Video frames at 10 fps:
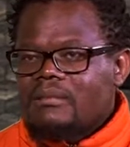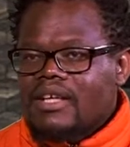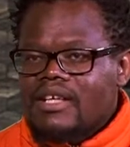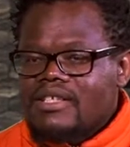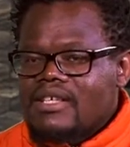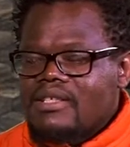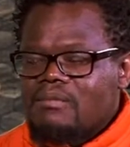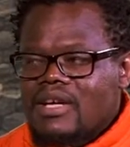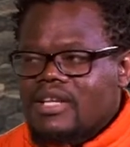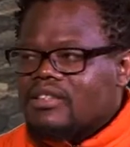that says
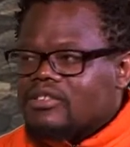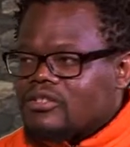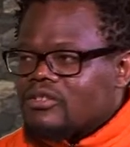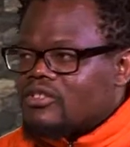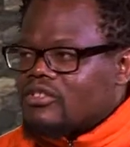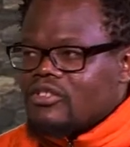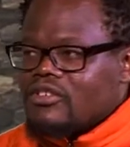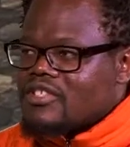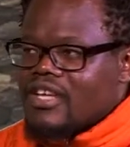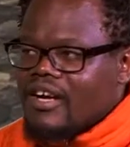men don't
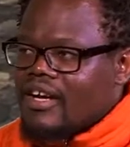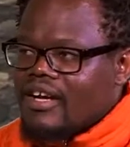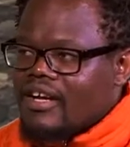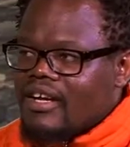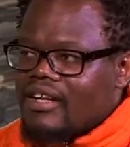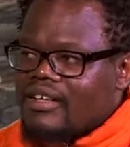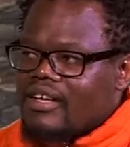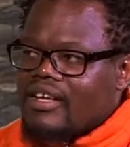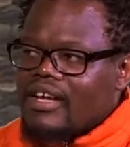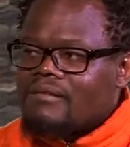cry and
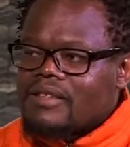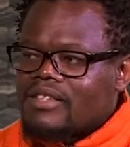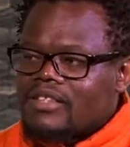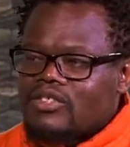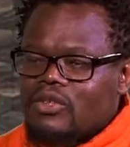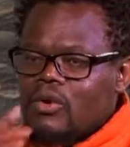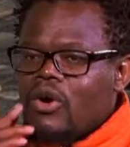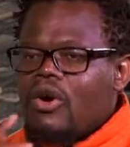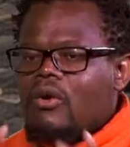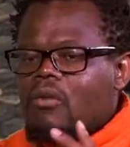everything. So
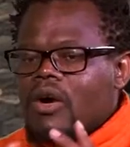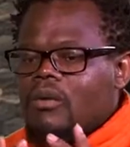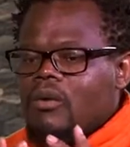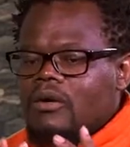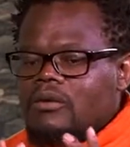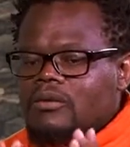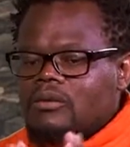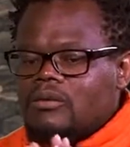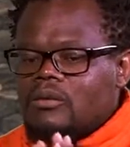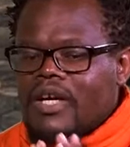
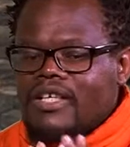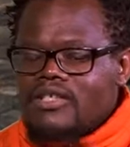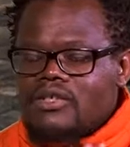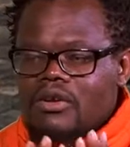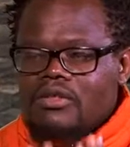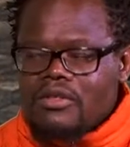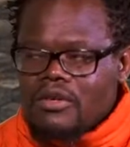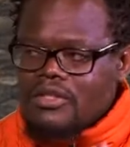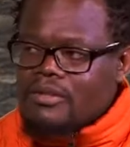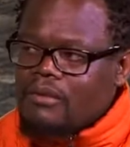what is your
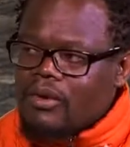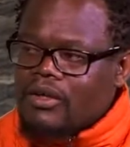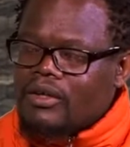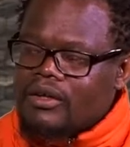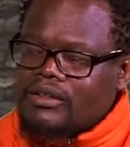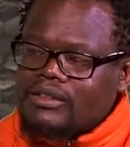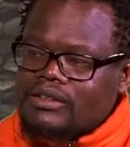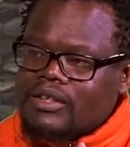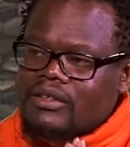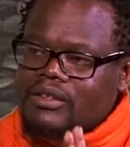thought
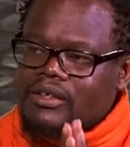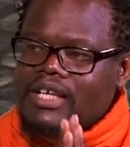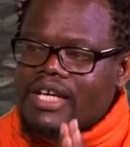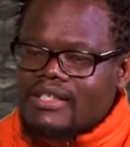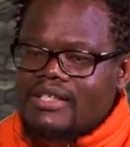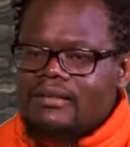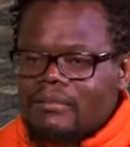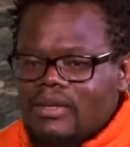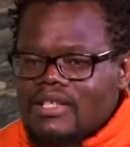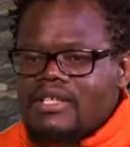on that stigma
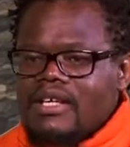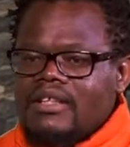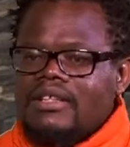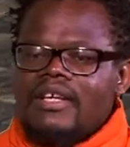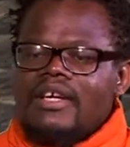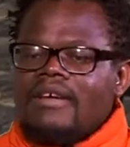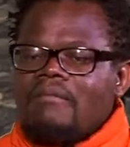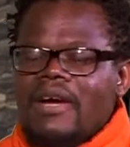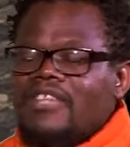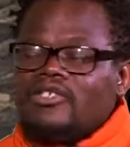and say
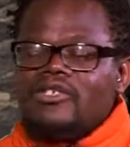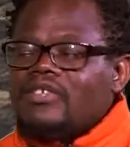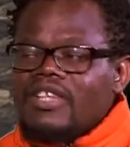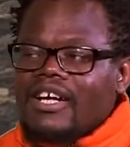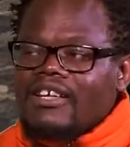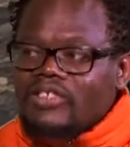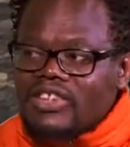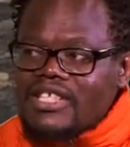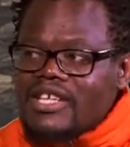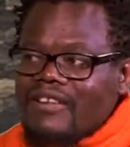men do not cry, you just
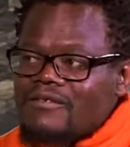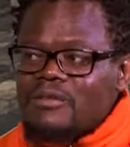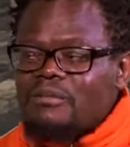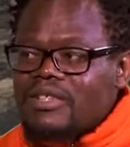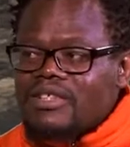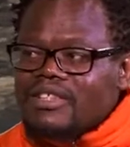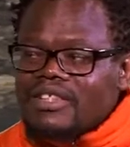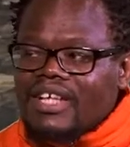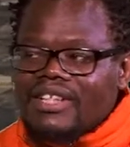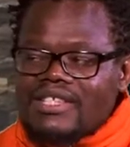have to be, like
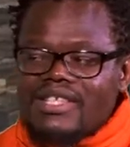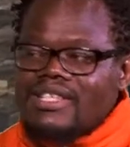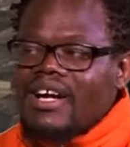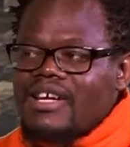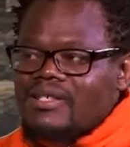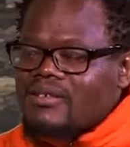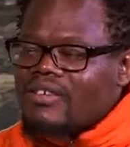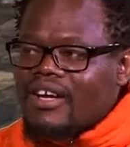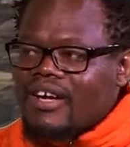they say, takas don't cry.